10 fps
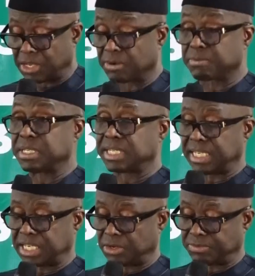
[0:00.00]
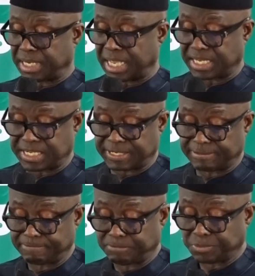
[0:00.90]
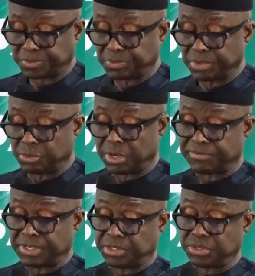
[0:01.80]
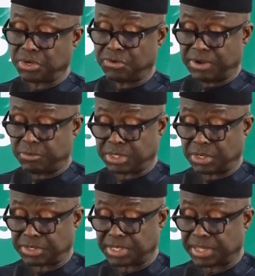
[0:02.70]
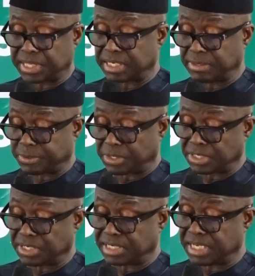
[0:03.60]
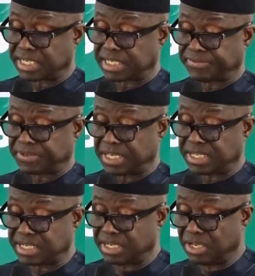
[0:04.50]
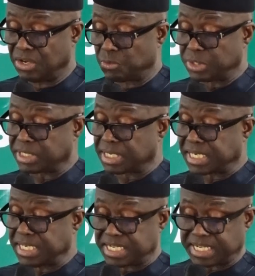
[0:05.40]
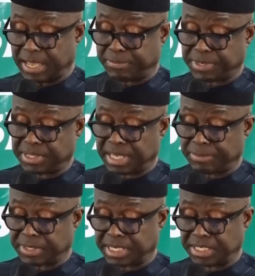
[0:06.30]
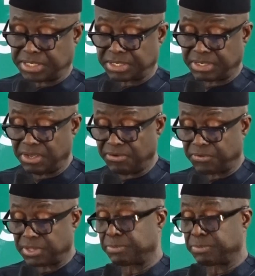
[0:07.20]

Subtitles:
company's income tax. We have issued over 130 production day certificates, which is a key step in the application for the